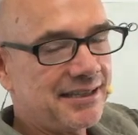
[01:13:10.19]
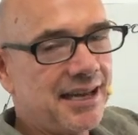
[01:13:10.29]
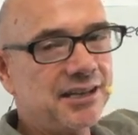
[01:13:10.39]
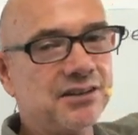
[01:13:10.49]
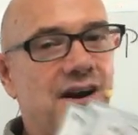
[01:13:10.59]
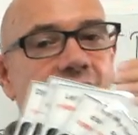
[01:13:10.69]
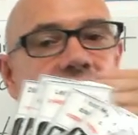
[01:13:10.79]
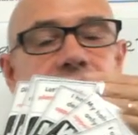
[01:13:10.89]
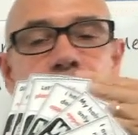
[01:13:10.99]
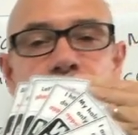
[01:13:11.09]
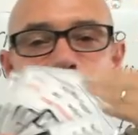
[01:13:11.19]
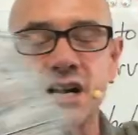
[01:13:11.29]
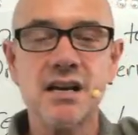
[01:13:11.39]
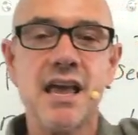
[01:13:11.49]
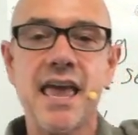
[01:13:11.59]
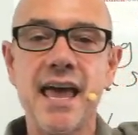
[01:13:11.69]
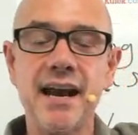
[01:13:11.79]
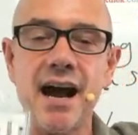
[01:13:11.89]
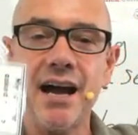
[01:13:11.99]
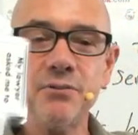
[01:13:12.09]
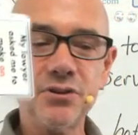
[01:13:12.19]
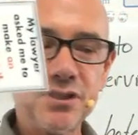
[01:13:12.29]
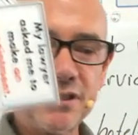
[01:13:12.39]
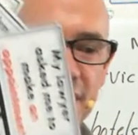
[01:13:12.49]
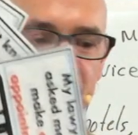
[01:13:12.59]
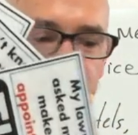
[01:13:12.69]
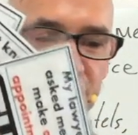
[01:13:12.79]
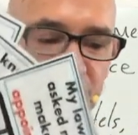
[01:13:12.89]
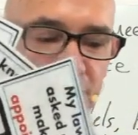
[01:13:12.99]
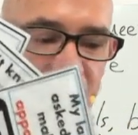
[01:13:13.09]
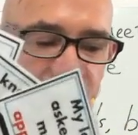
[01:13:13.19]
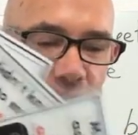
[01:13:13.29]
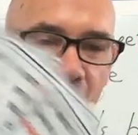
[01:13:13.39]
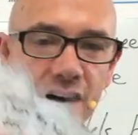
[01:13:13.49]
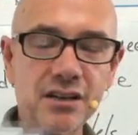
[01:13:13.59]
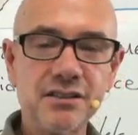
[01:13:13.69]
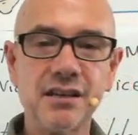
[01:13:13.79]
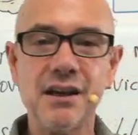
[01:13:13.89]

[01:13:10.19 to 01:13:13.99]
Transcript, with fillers: Thank you, Anna. And I will send you these cards